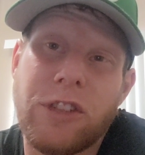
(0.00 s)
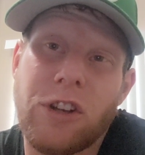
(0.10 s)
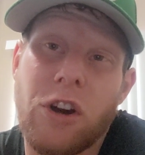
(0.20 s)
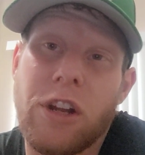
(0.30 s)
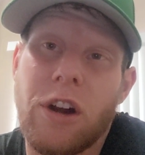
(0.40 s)

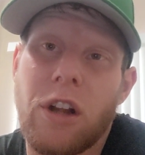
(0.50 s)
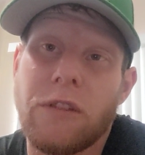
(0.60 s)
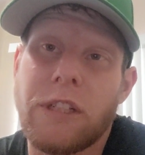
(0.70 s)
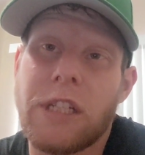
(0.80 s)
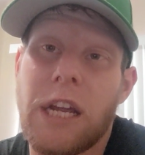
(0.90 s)
starting all
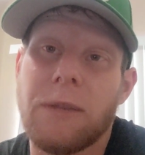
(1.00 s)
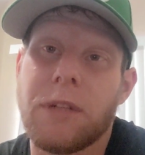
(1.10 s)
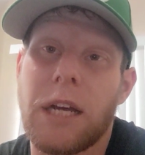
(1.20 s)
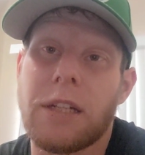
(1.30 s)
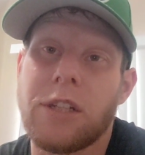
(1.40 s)
of his games
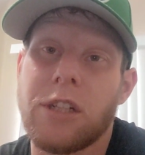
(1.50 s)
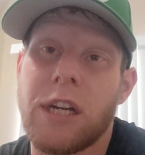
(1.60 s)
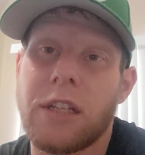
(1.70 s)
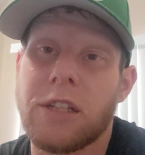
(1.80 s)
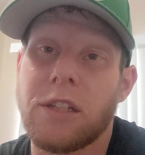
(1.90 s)
last year
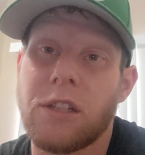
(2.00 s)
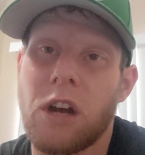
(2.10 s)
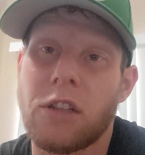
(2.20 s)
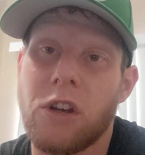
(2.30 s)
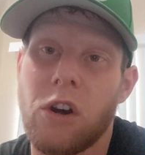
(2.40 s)
next to
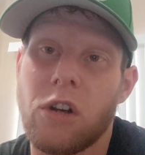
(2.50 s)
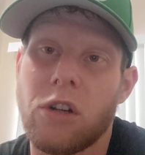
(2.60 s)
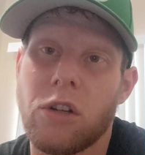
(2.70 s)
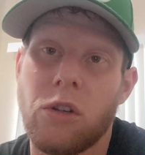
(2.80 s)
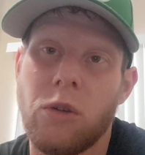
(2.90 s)
Sauce
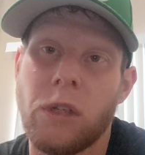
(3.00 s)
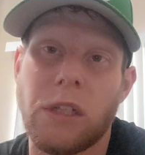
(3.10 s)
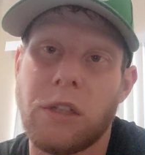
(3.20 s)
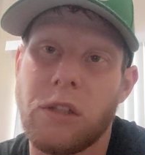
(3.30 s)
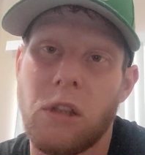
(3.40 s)
Gardner, who
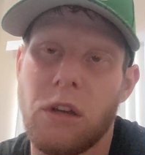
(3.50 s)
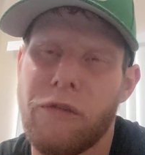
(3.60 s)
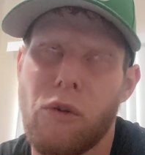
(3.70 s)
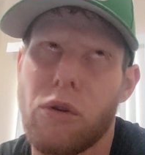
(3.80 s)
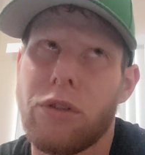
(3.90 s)
was the
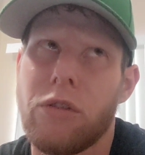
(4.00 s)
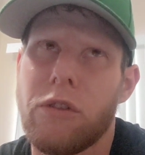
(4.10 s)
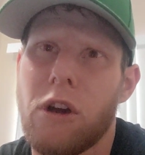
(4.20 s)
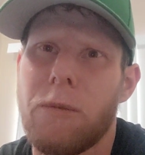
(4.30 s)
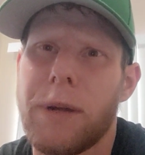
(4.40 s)
4th
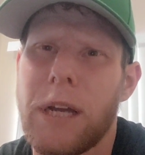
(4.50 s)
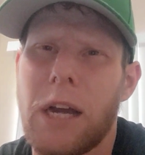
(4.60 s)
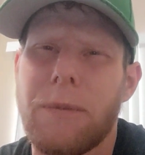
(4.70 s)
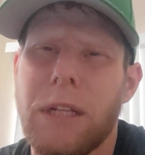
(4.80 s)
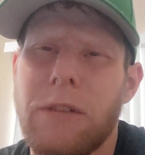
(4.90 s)
overall pick,
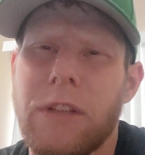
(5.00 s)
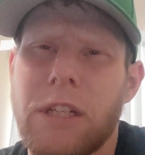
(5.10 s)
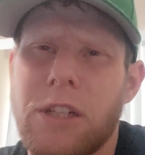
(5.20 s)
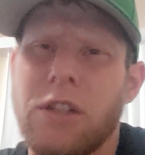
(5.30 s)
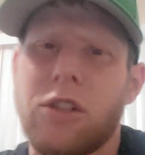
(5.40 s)
I believe, in
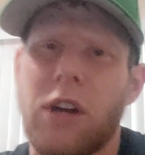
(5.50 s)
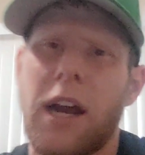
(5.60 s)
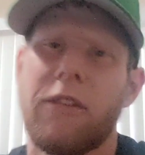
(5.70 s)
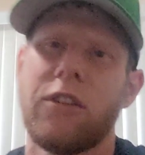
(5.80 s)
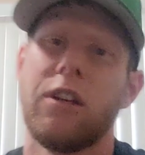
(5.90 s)
this year's
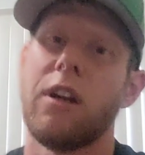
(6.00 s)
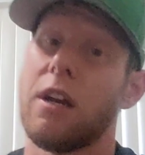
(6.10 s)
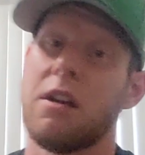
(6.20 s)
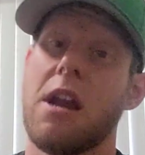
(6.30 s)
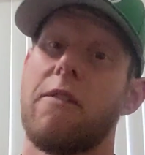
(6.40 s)
draft
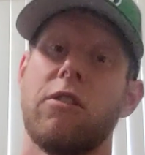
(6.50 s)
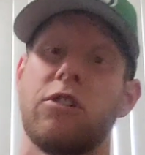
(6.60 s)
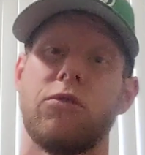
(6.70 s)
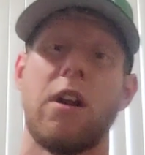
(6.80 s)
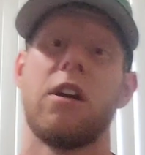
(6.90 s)
and never
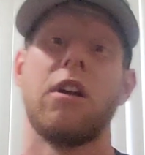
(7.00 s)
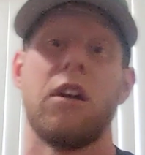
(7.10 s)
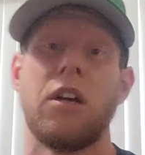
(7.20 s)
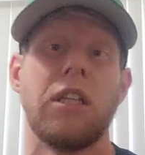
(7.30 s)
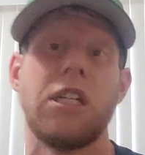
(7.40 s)
surrendered a
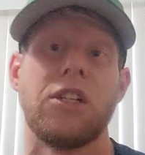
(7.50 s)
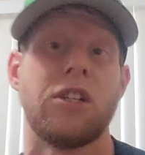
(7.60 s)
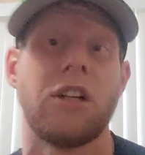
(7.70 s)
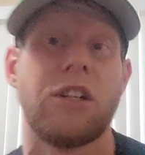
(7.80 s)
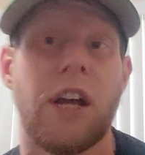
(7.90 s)
collegiate
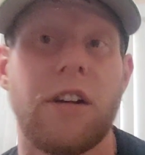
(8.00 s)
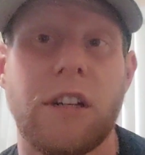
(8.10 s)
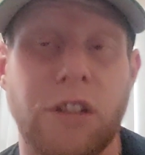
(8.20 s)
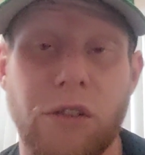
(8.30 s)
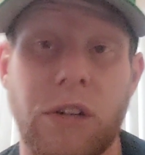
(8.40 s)
touchdown in
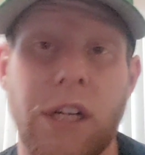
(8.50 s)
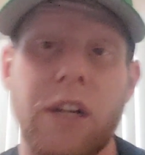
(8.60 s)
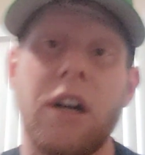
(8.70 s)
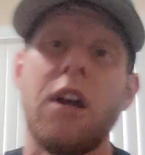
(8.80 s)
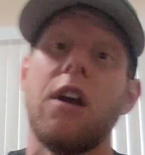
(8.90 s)
his
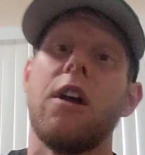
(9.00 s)
career.